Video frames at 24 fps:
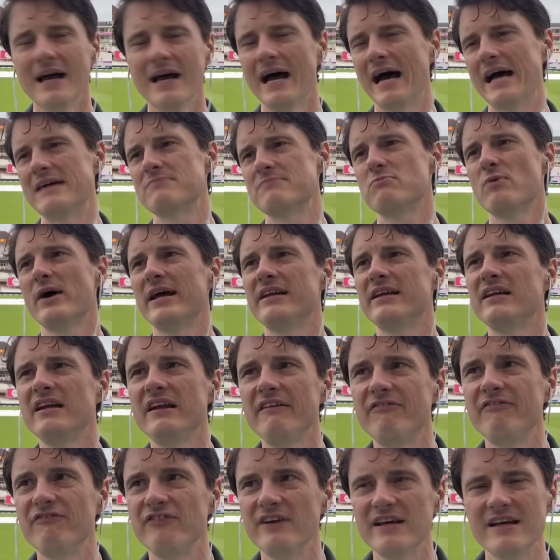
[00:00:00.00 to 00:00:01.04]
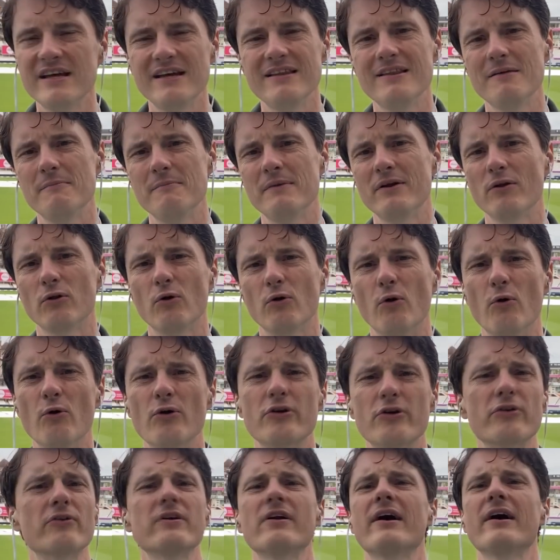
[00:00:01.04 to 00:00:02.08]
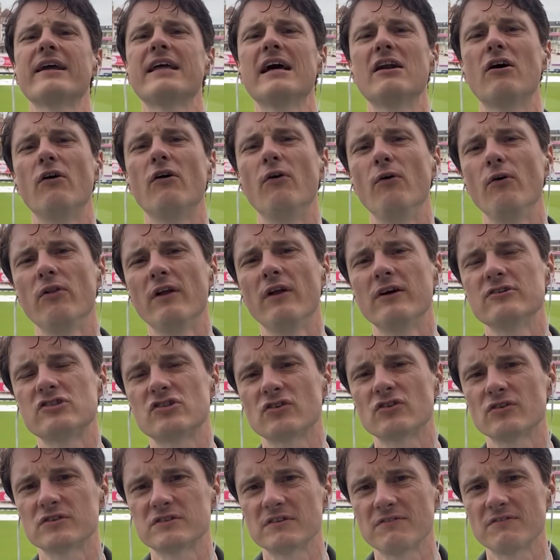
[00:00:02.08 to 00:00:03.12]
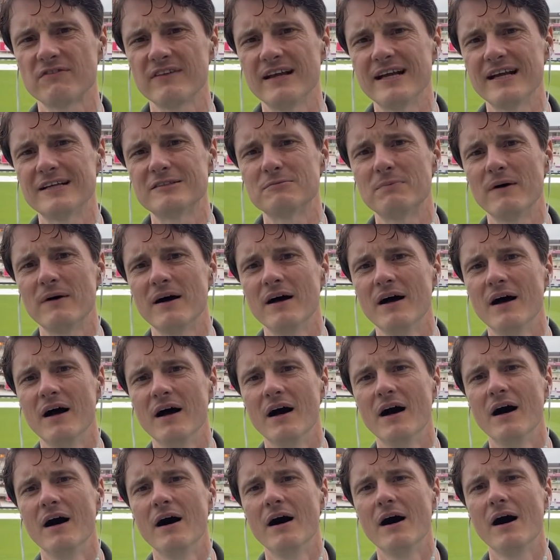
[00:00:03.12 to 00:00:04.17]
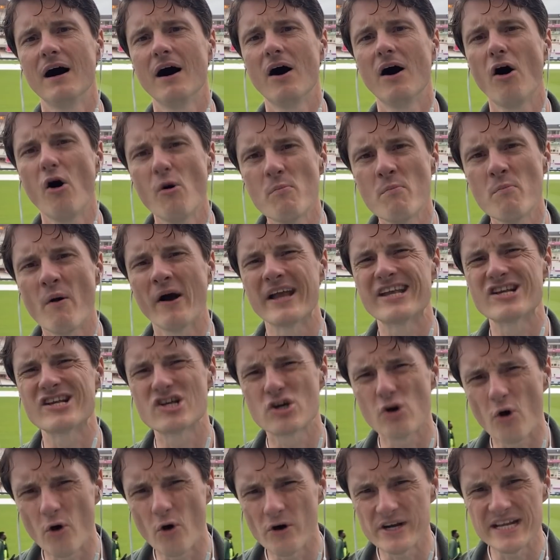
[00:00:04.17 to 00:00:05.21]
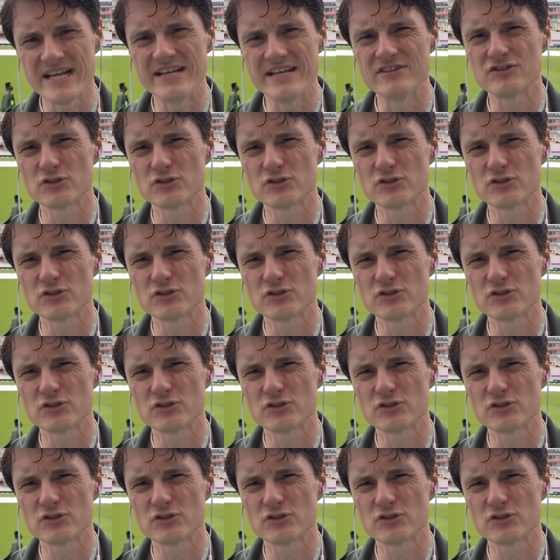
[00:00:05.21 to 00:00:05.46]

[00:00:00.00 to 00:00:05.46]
And where did he fit in the middle order? And I get all those sorts of things. But oh my God, he's